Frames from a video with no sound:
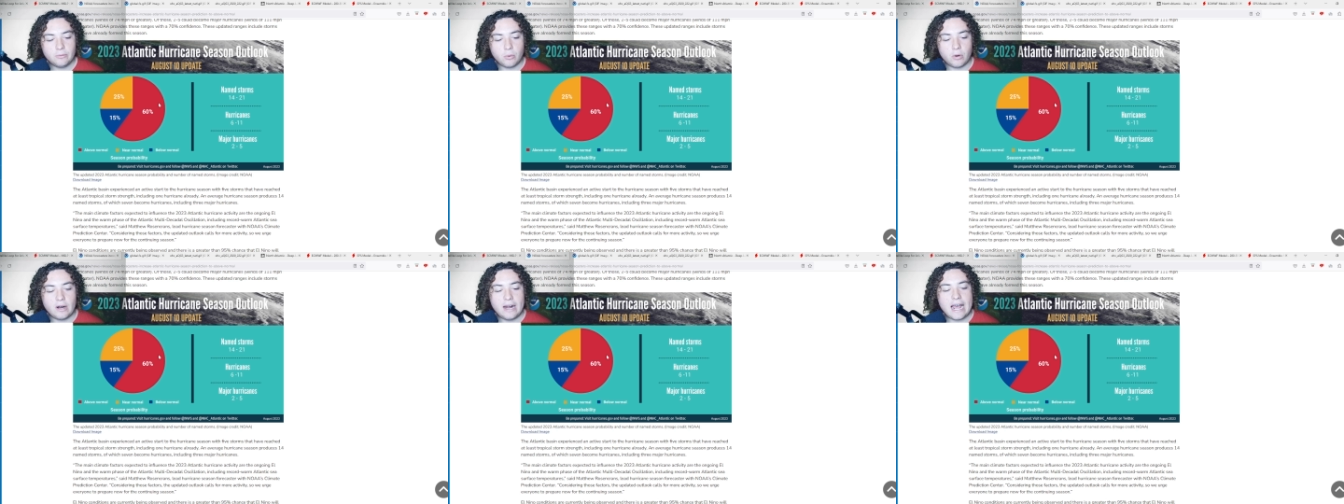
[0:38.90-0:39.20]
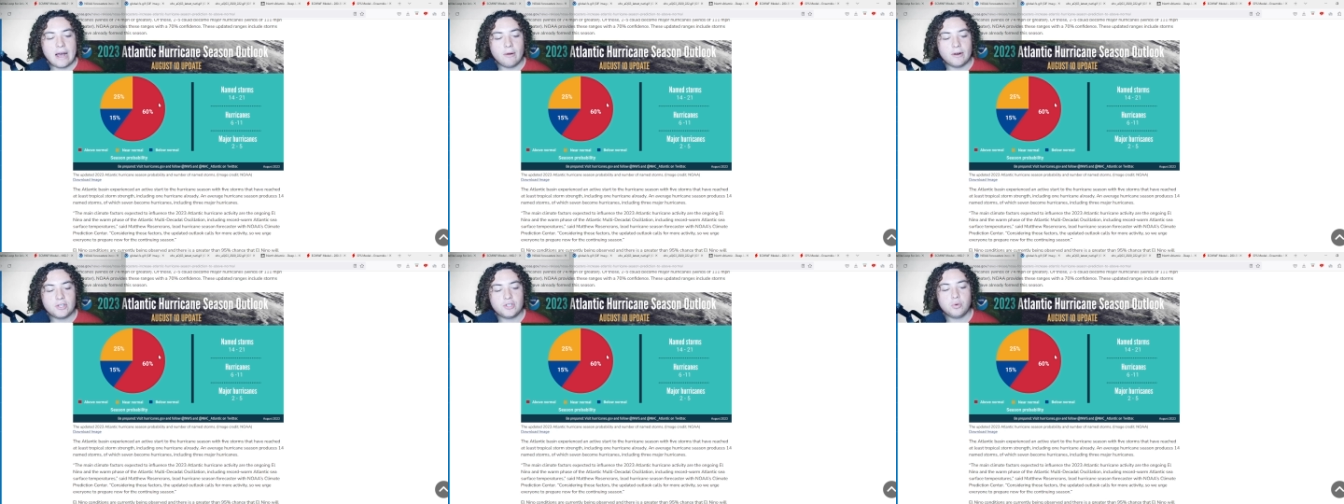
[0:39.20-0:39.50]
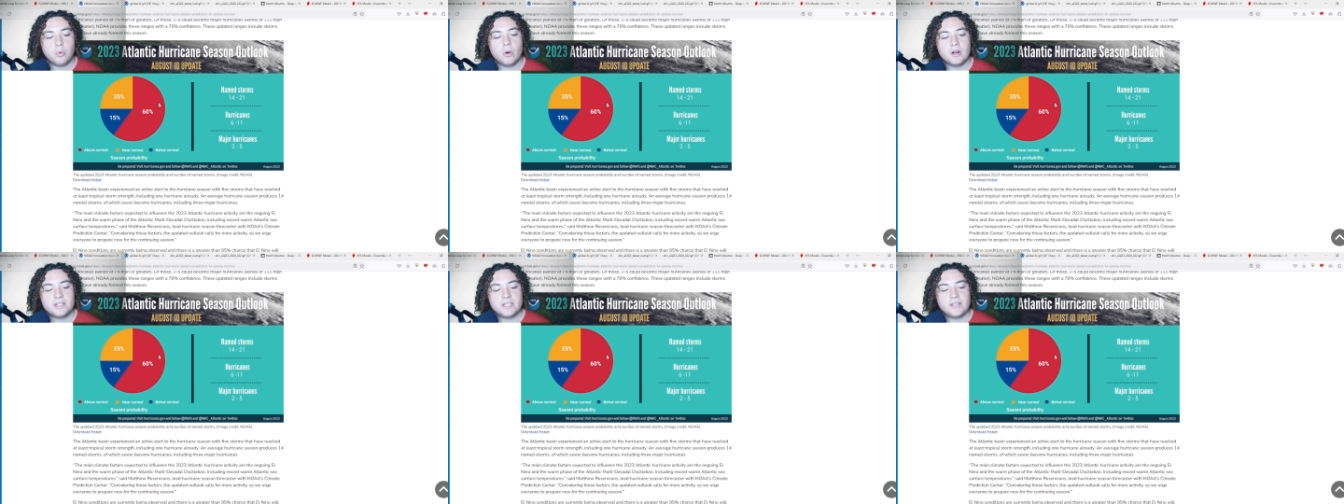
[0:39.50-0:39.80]
We're now at
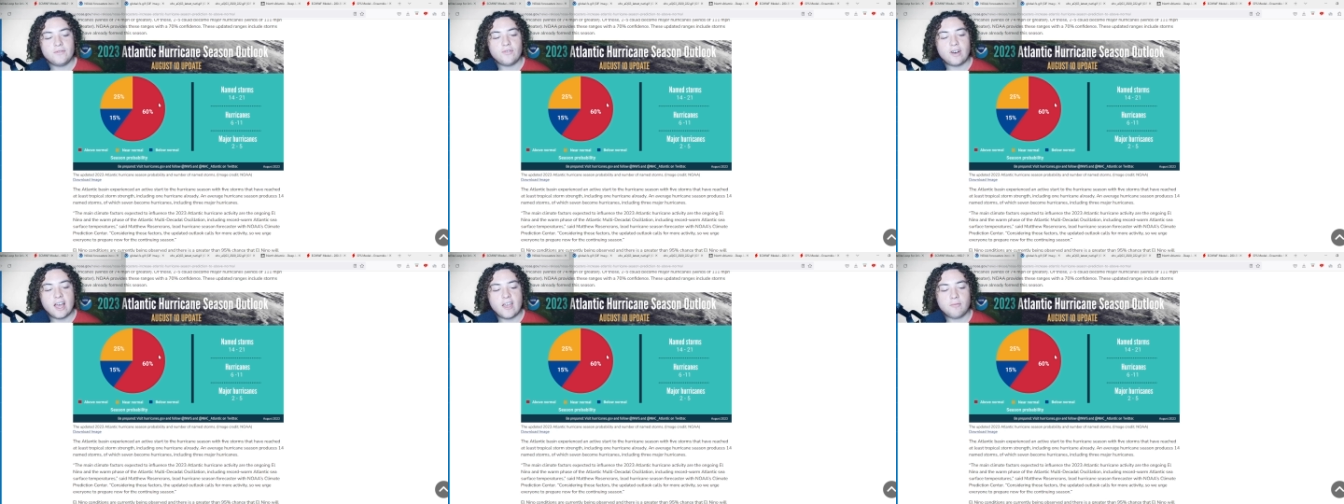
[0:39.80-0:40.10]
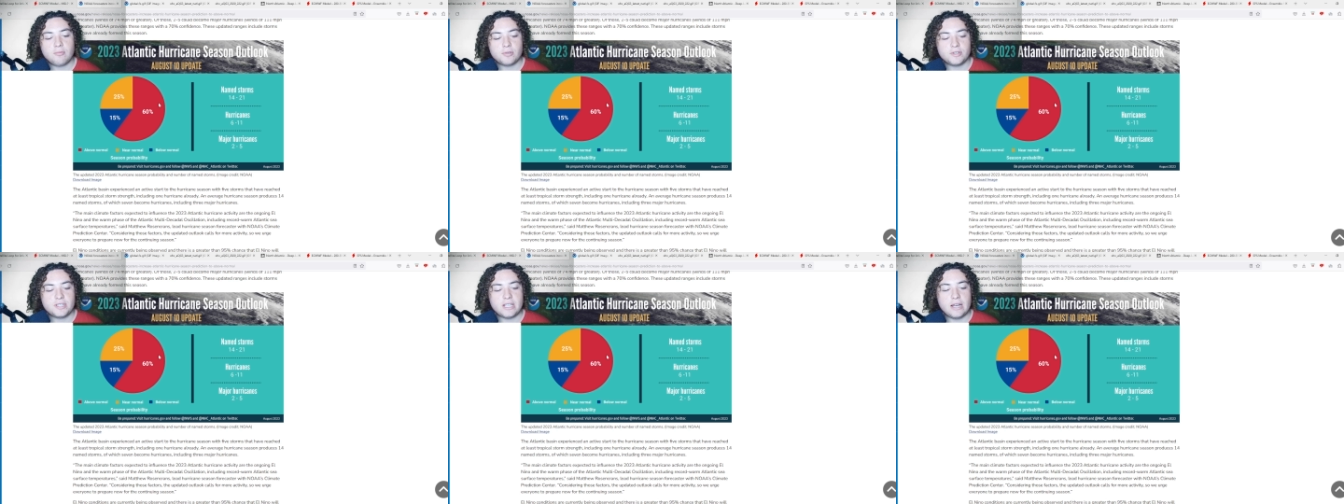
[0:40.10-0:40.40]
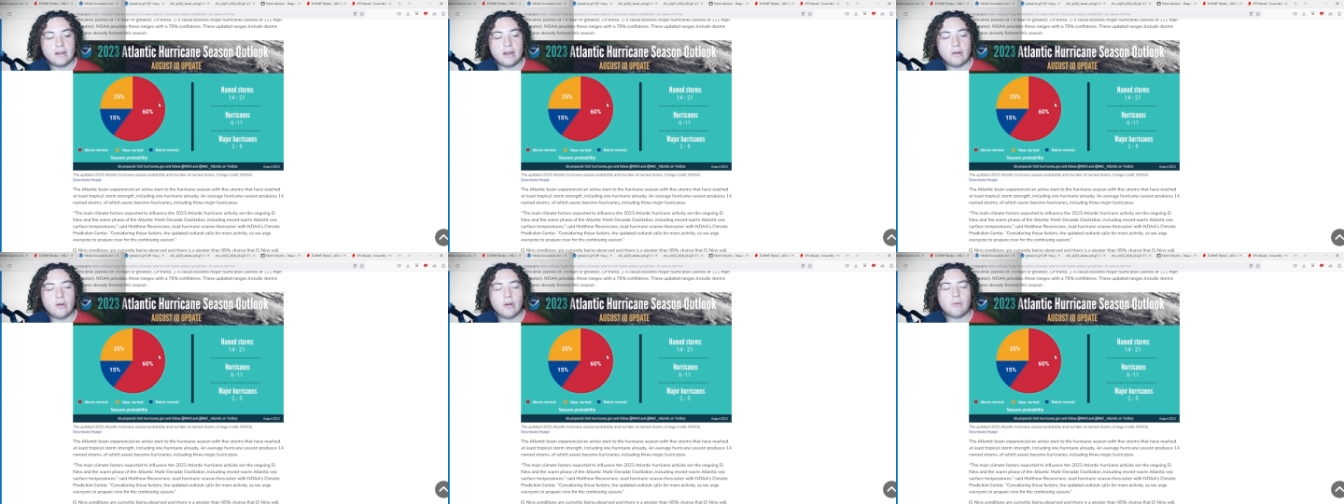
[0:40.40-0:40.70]

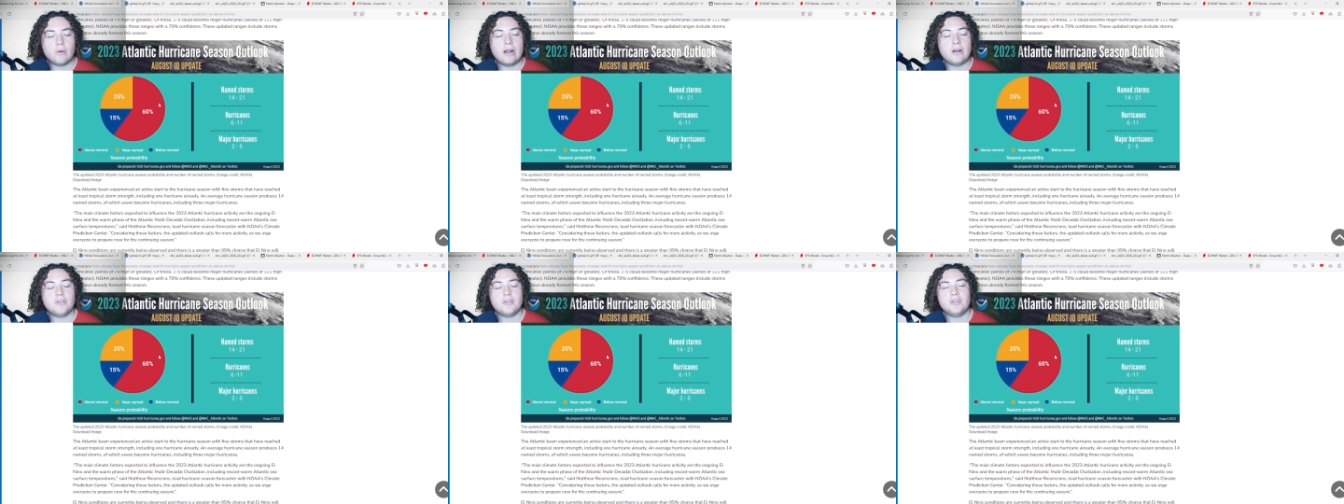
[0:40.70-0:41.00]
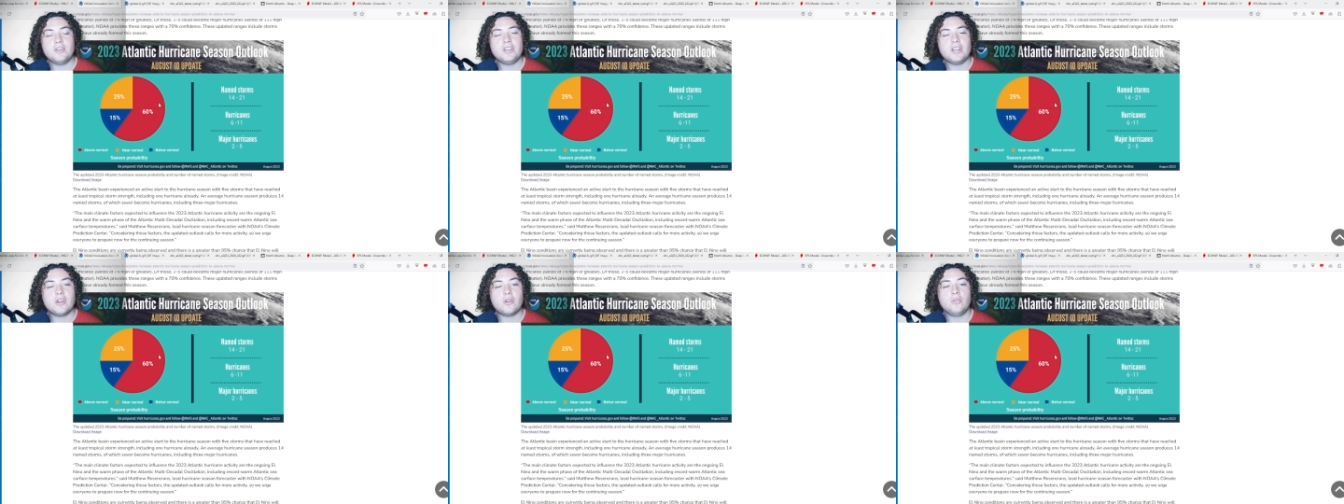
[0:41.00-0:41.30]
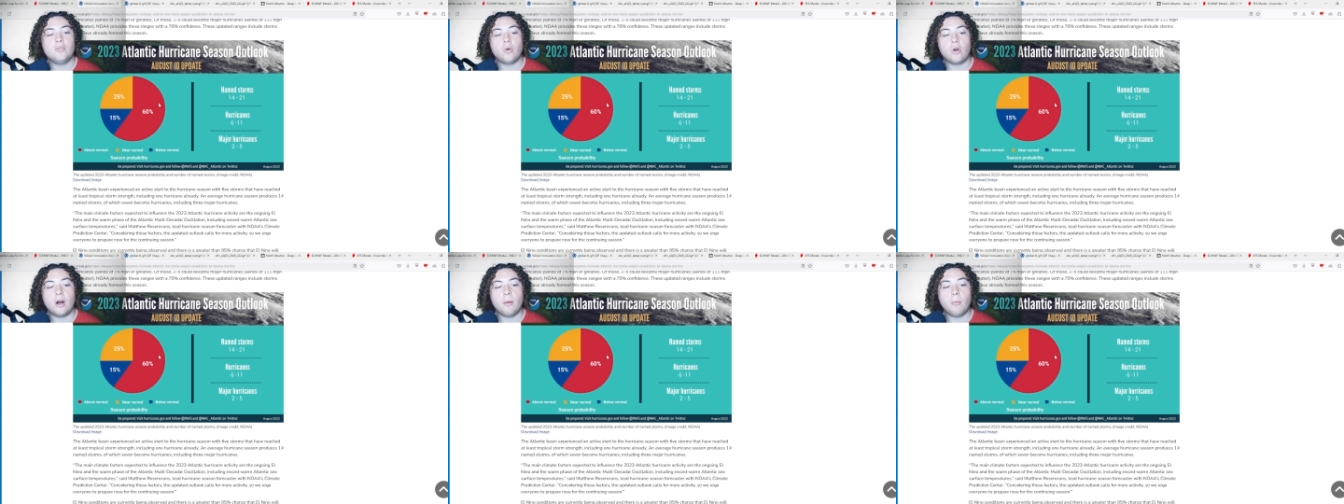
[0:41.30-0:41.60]
25% around a
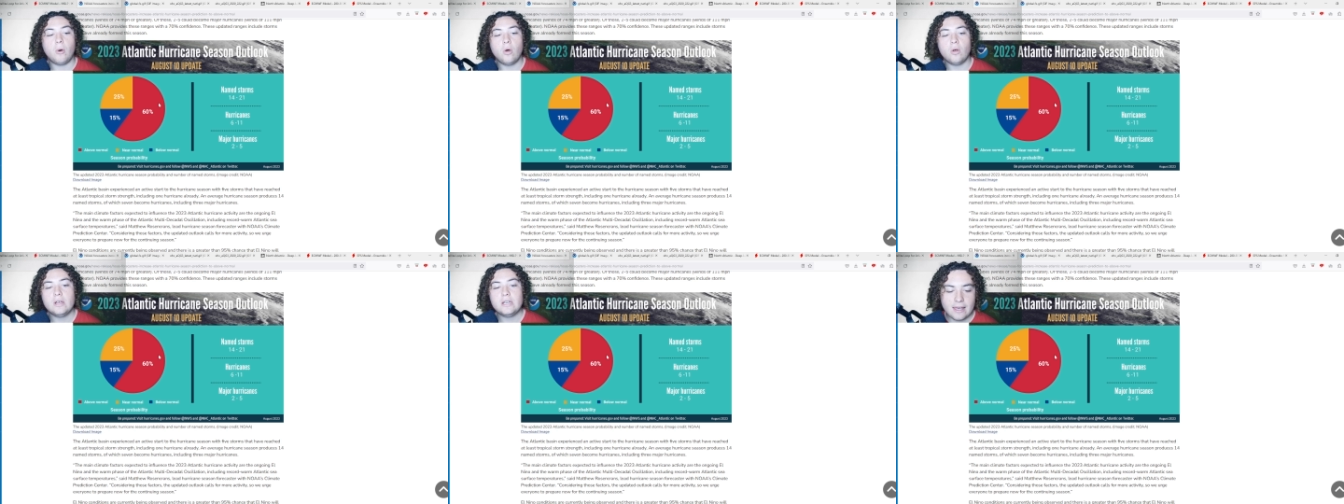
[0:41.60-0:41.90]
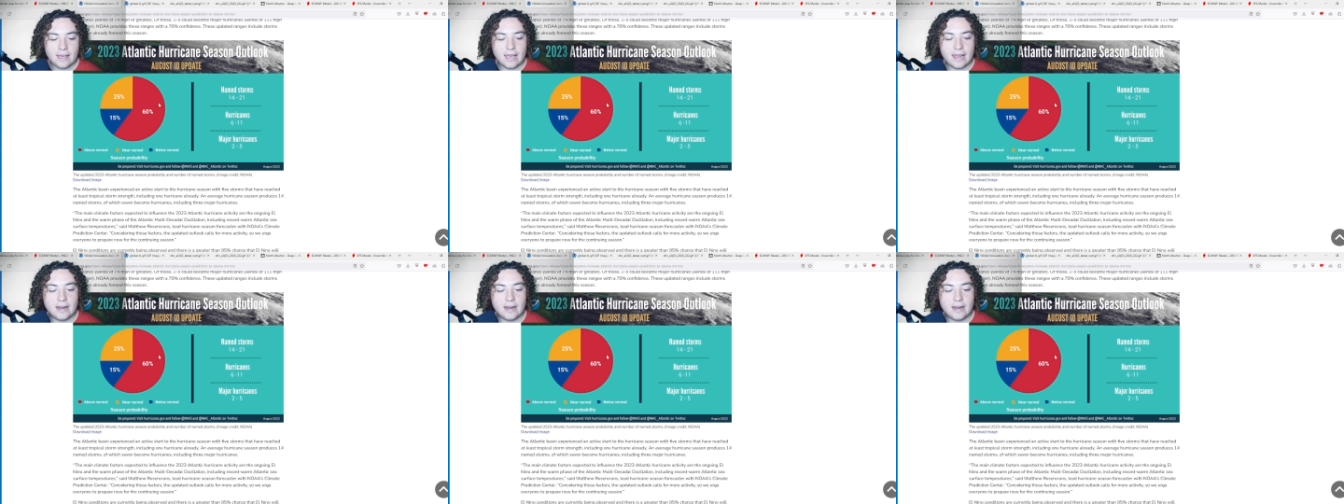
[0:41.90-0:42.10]
near normal,